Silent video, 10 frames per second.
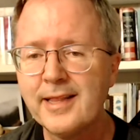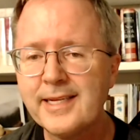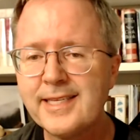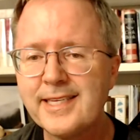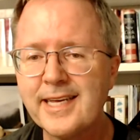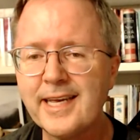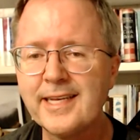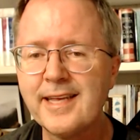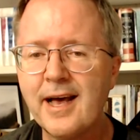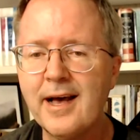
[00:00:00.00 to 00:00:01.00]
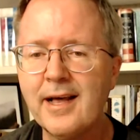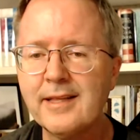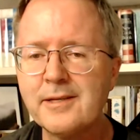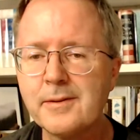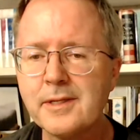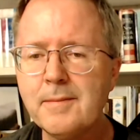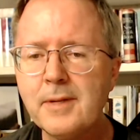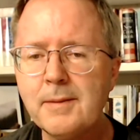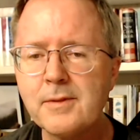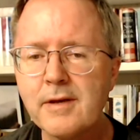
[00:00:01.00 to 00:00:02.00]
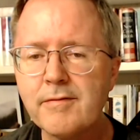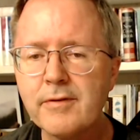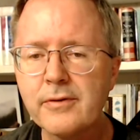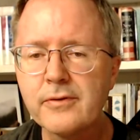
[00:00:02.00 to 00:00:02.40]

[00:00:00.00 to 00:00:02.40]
Let's see, Elizabeth. Sometimes I feel